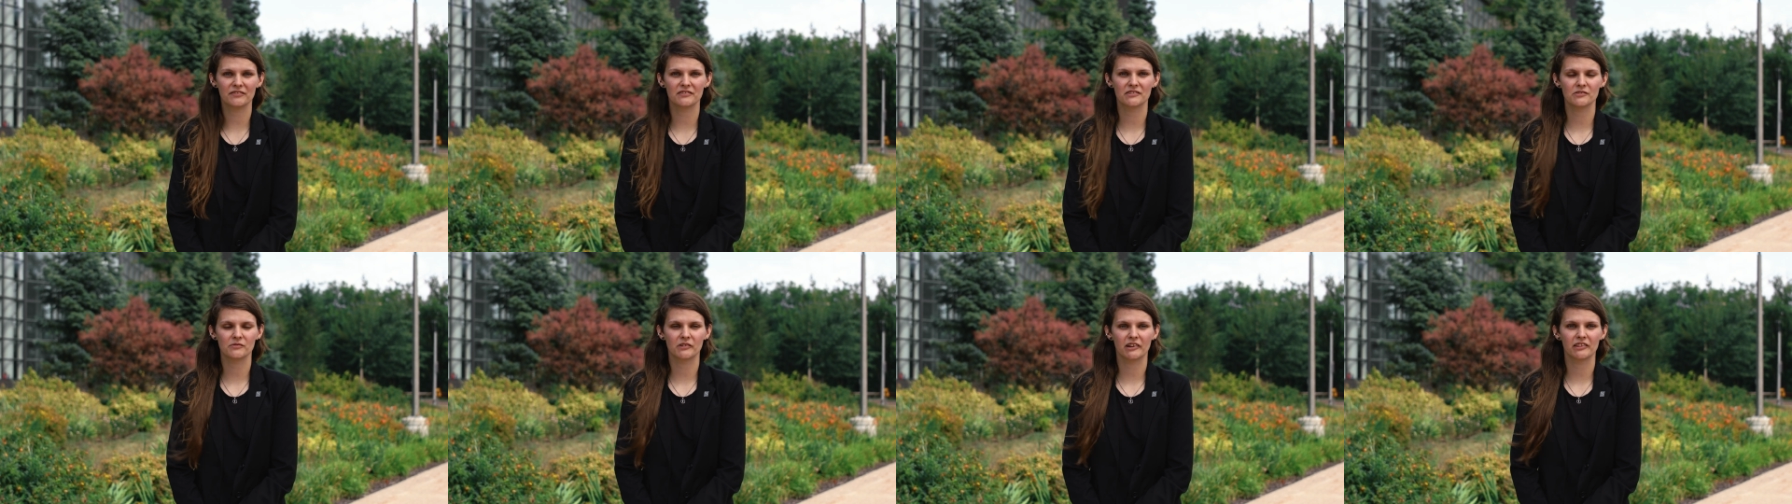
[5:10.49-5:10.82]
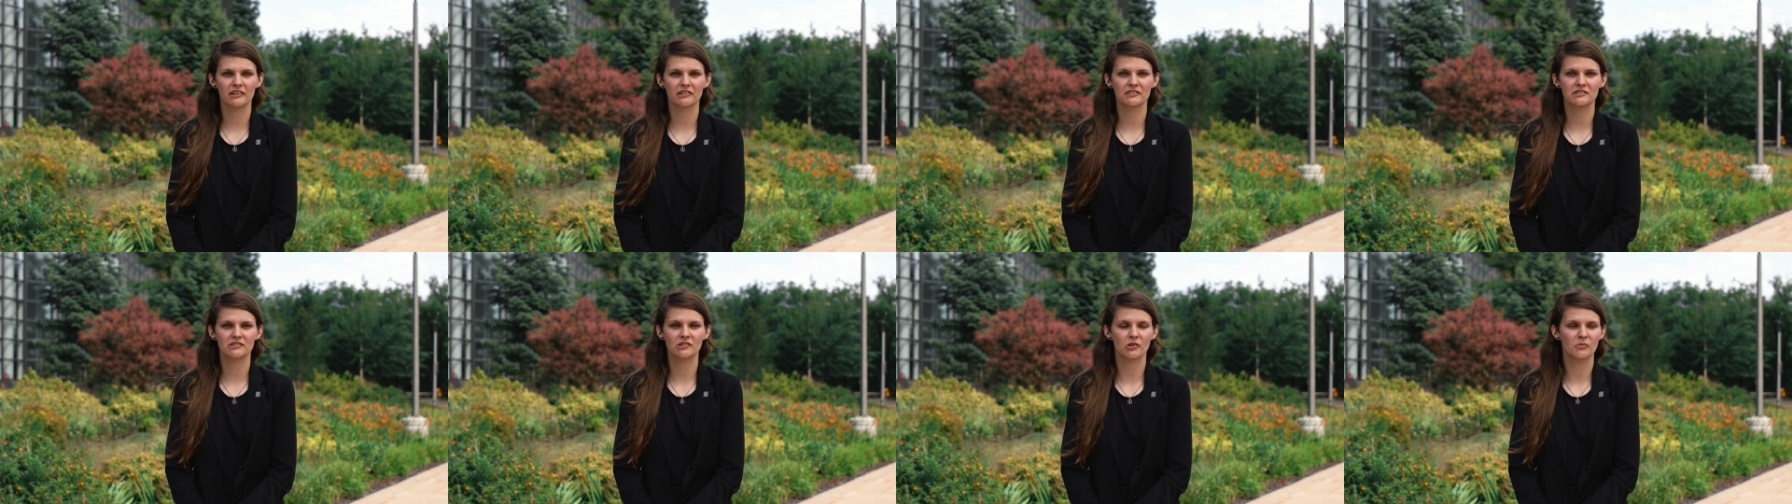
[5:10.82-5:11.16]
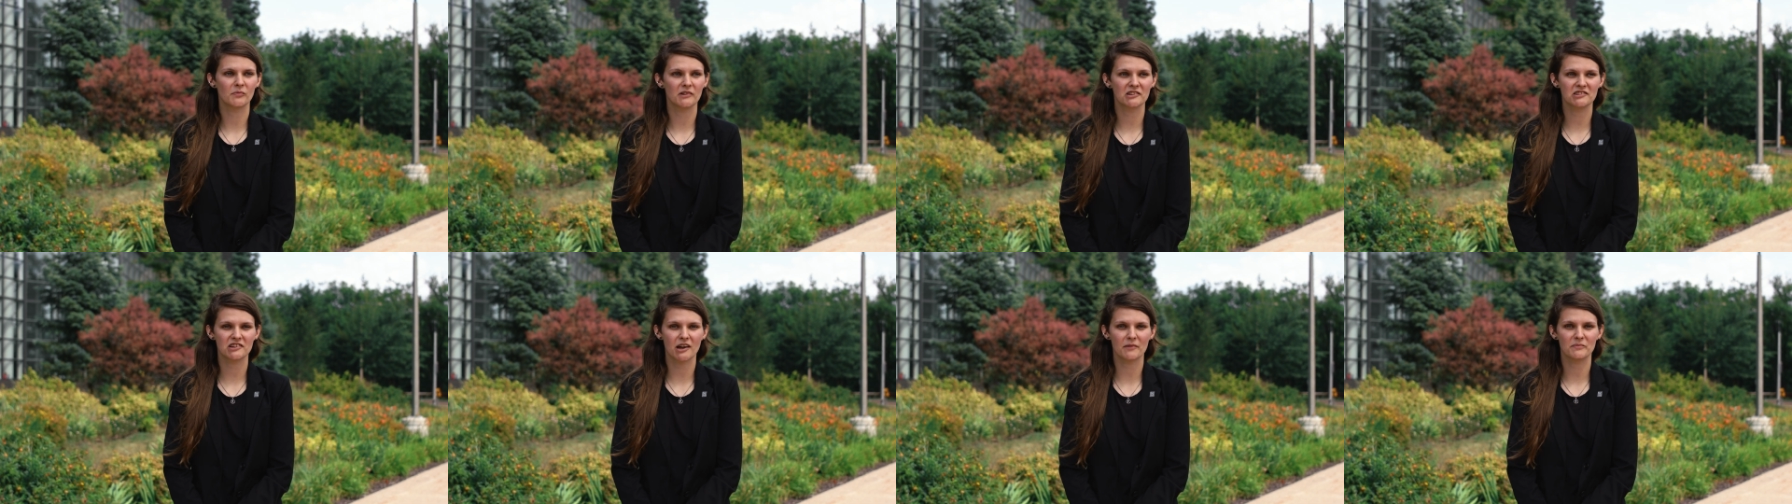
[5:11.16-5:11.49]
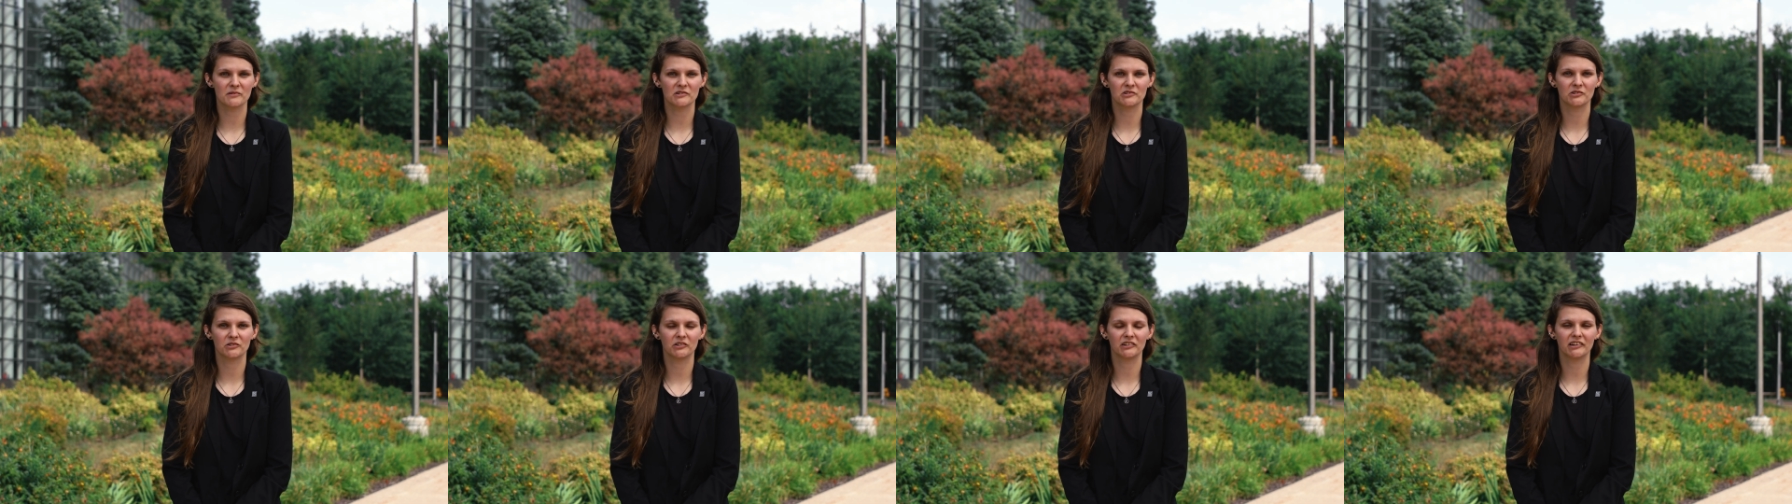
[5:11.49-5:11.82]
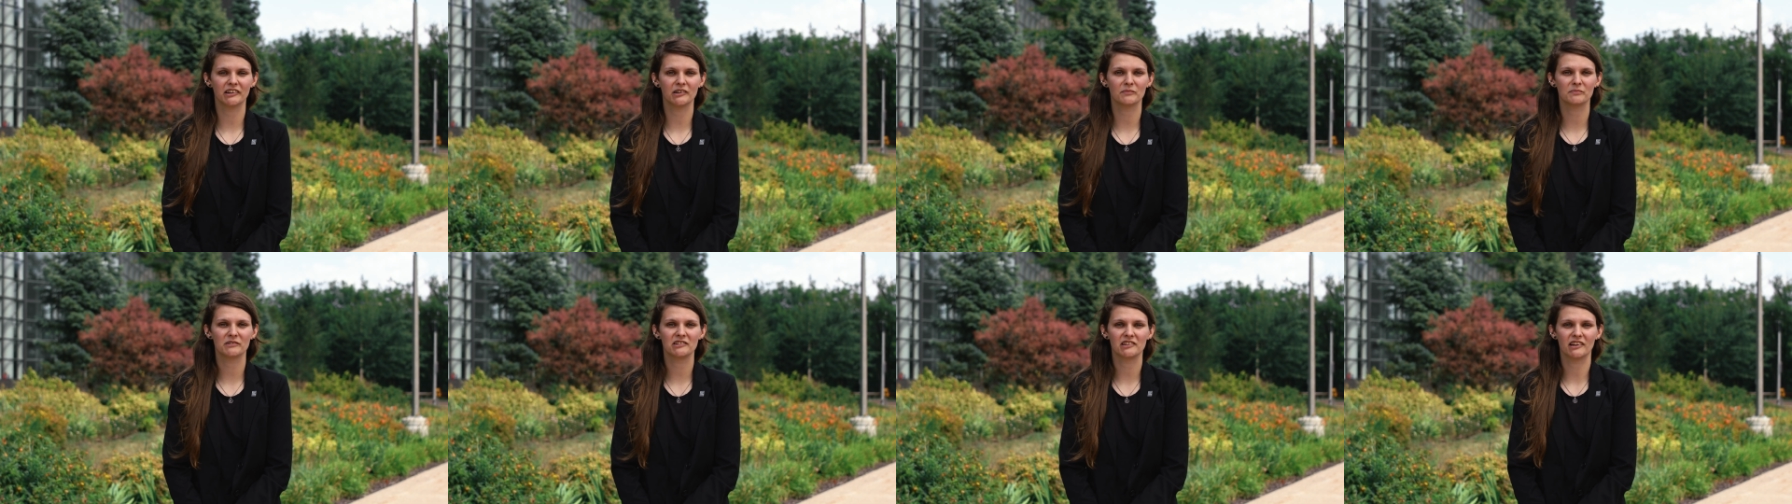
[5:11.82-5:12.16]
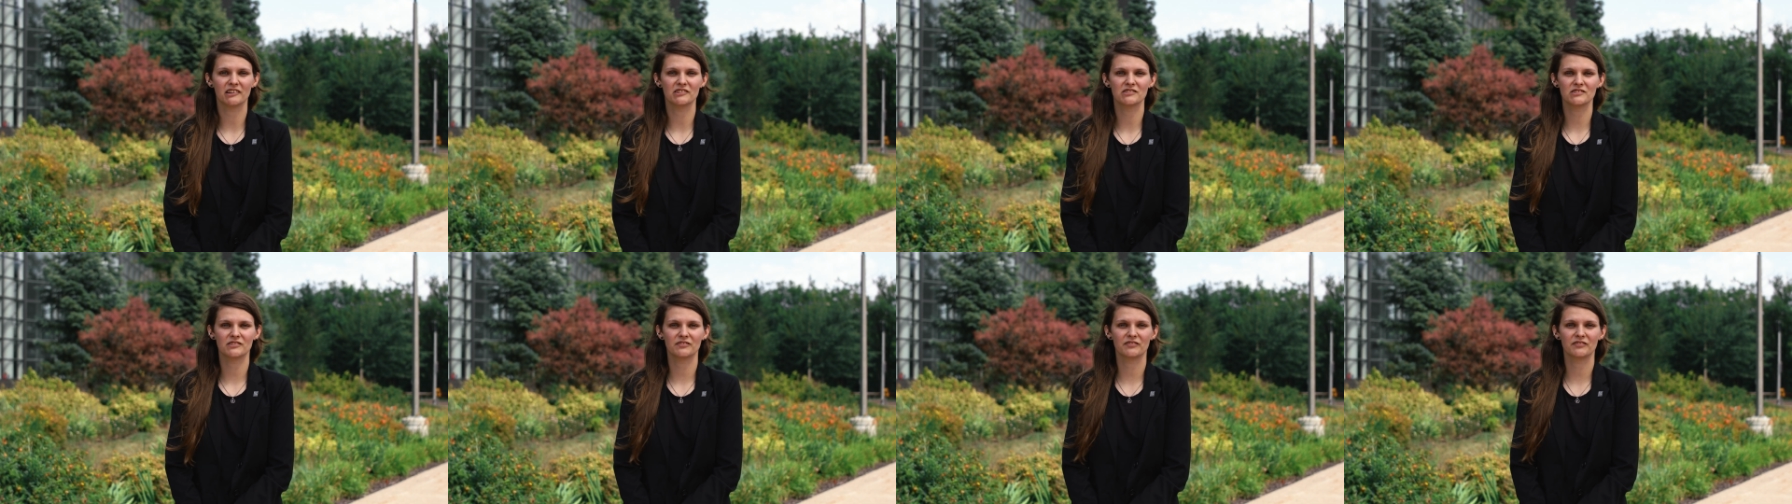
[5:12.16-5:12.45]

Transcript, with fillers: to where there's so much opportunity and potential